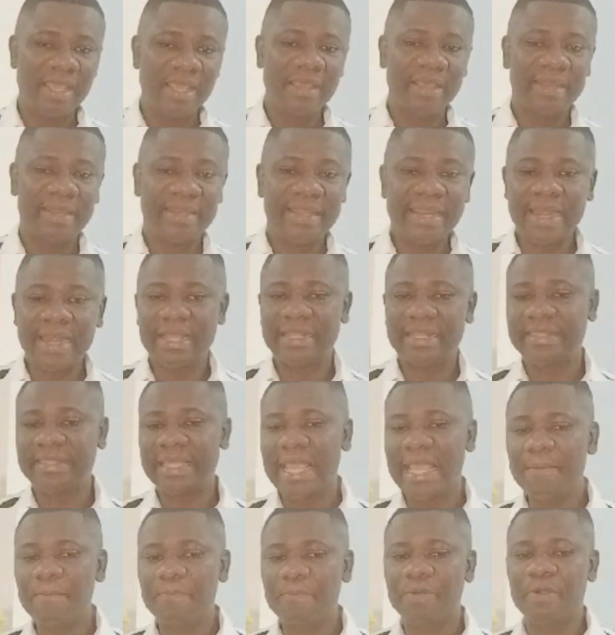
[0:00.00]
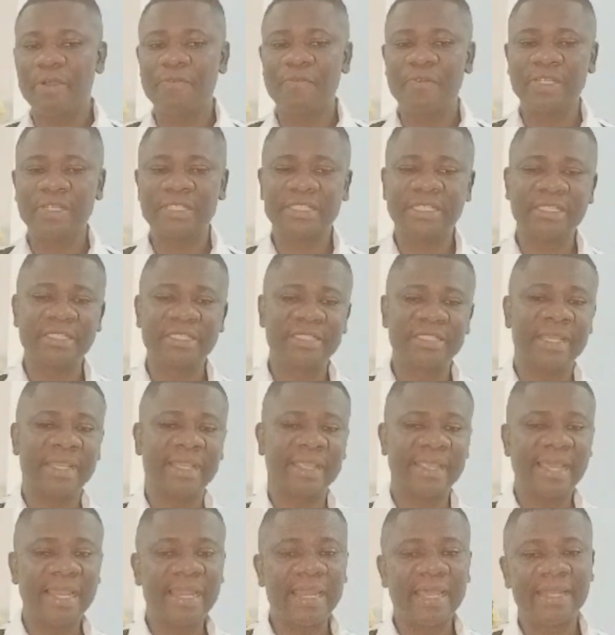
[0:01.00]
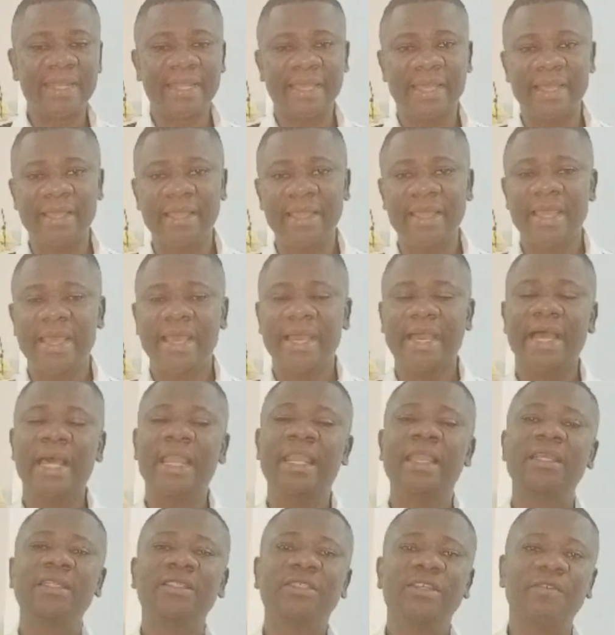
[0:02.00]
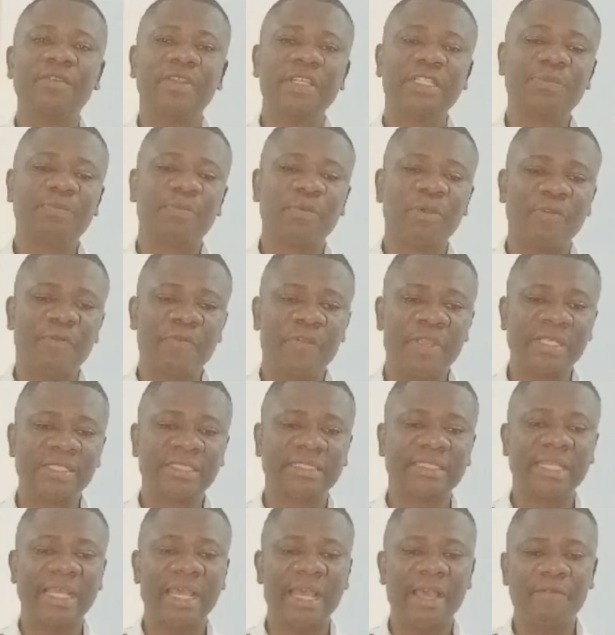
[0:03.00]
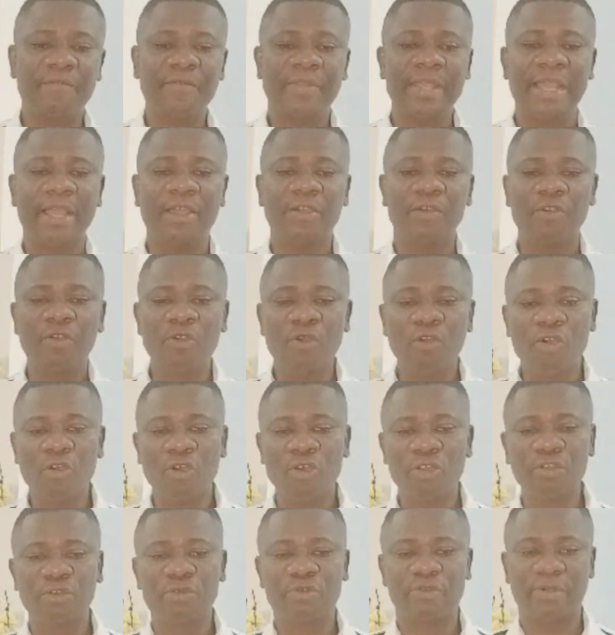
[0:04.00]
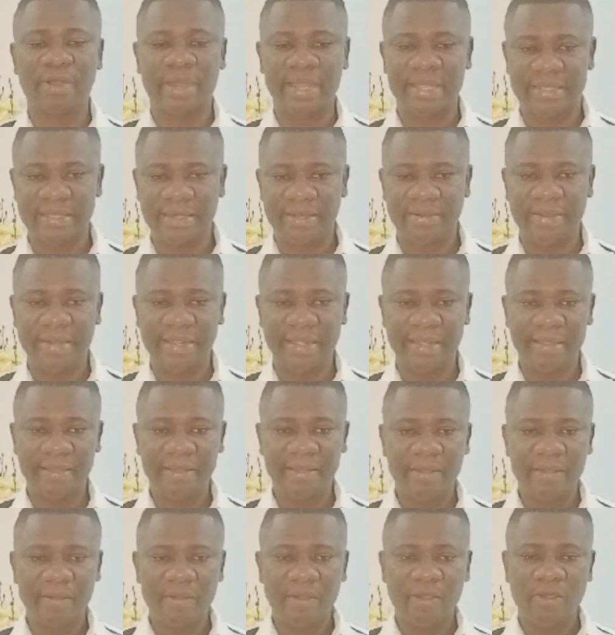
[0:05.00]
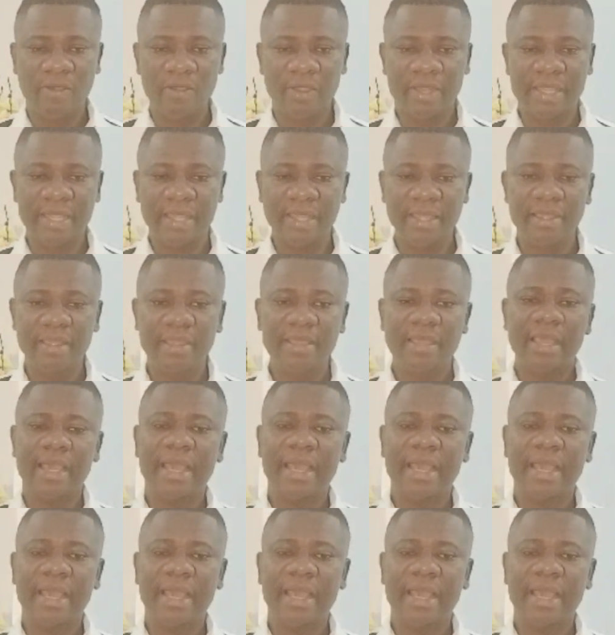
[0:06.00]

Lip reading: There are 10 provinces in Canada, and each of these provinces have their own criteria, okay?